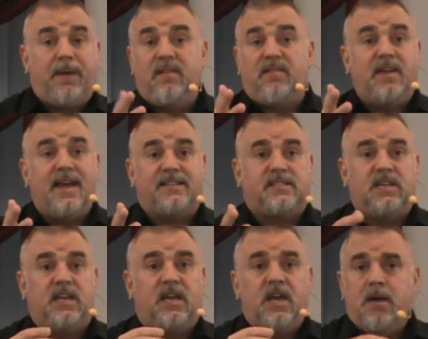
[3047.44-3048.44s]

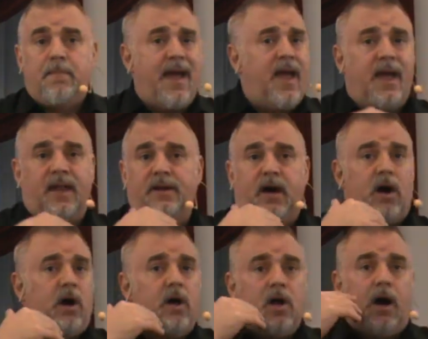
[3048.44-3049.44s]
PTSD, man,
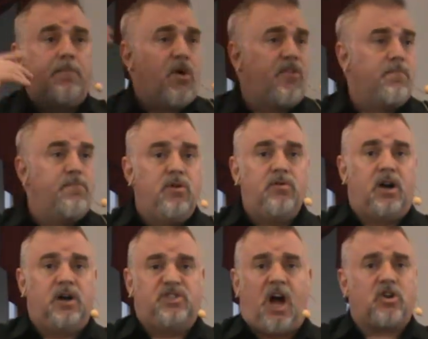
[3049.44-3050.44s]
uh, brother Mo
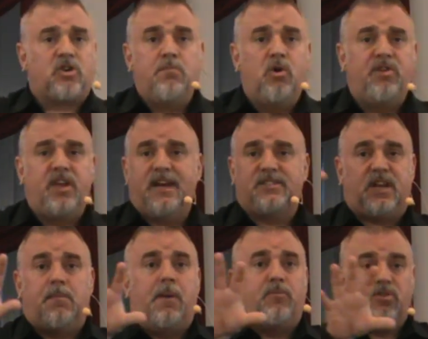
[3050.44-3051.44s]
uh, Dr. Moody has
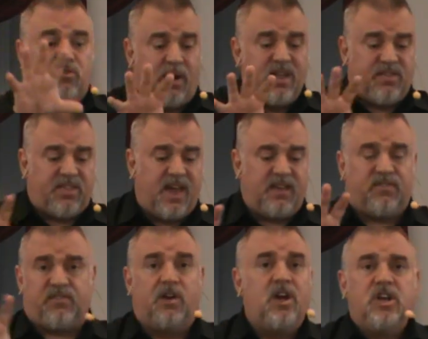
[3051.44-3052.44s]
come up with great
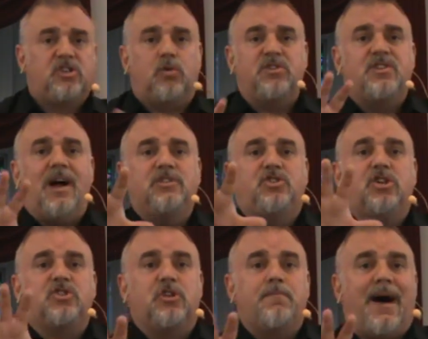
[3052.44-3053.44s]
things to. So it's not
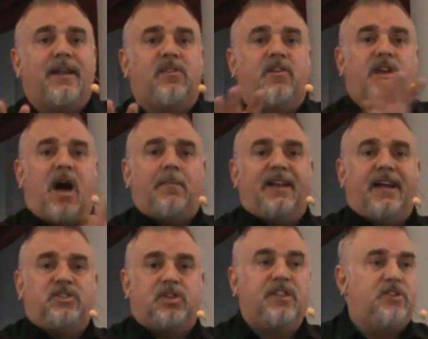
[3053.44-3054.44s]
just about a
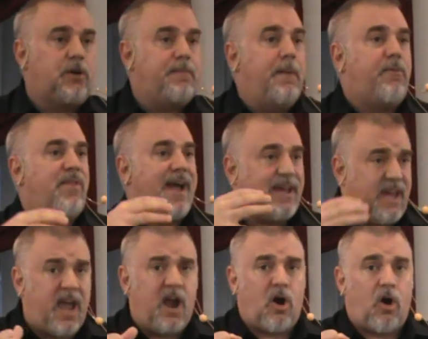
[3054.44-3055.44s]
denomination. These are people that
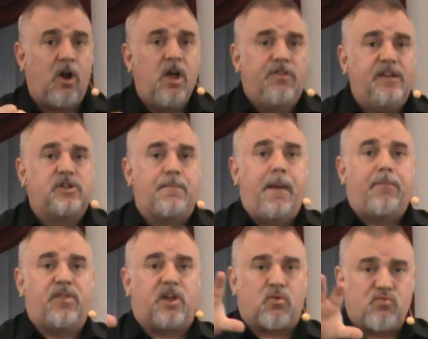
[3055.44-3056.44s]
care. These are
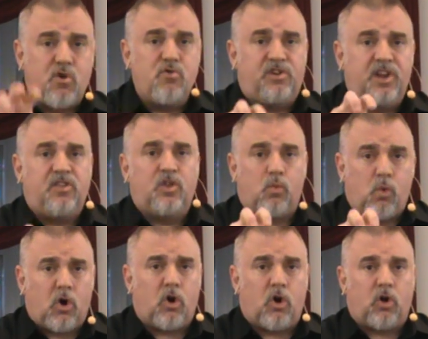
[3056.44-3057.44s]
people that are rooted in the
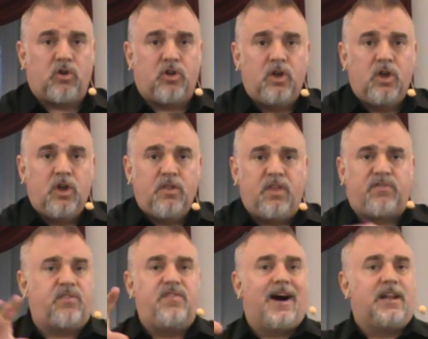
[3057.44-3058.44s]
Word.
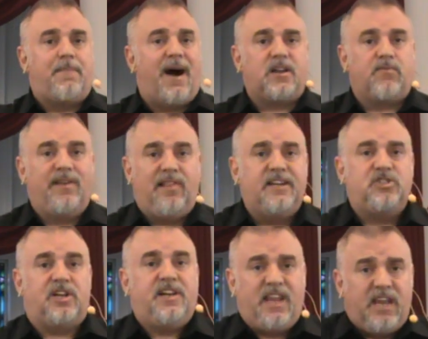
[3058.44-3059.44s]
This is not about a
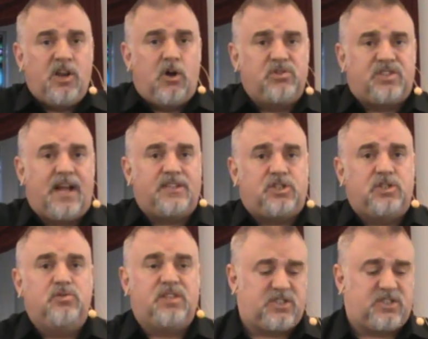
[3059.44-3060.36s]
religion, and he knows that too.